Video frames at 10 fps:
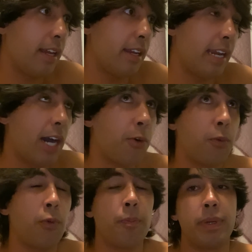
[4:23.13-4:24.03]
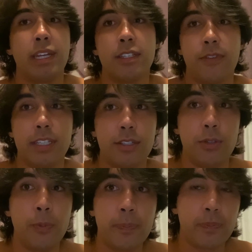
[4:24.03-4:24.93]
Now begins phase
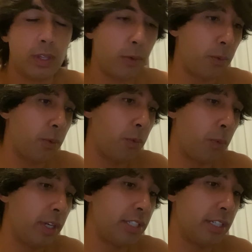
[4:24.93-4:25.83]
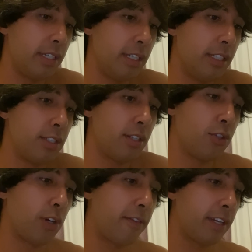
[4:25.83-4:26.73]
2, which is
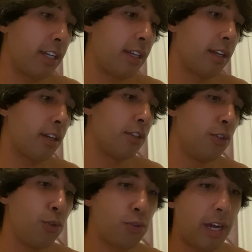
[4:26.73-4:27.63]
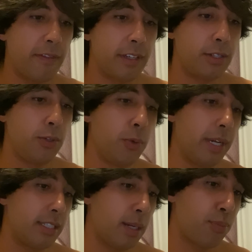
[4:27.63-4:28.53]
driving new traffic to a
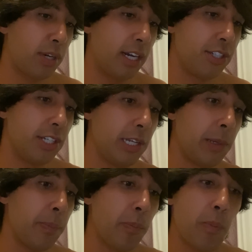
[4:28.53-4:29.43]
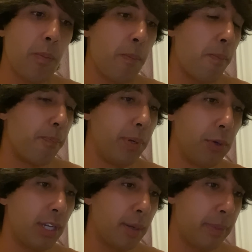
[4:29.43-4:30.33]
separate IG,
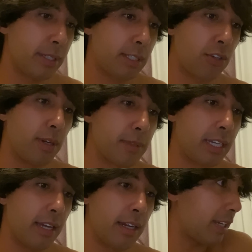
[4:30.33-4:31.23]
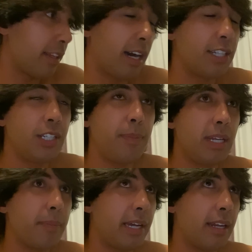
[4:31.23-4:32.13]
building up Instagrams again. The IG
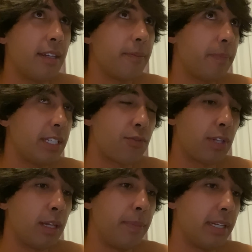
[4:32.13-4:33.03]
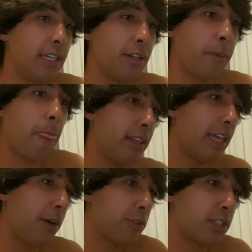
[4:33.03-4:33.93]
being banned isn't really a big deal. That
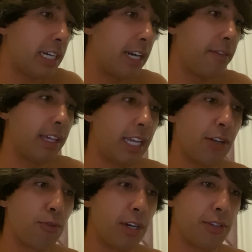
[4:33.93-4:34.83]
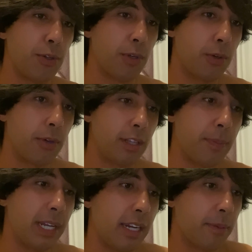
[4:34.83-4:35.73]
was just kind of like a rare unicorn in the
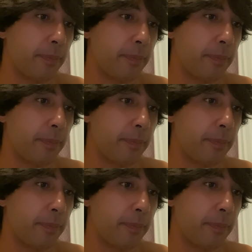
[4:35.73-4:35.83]
beginning.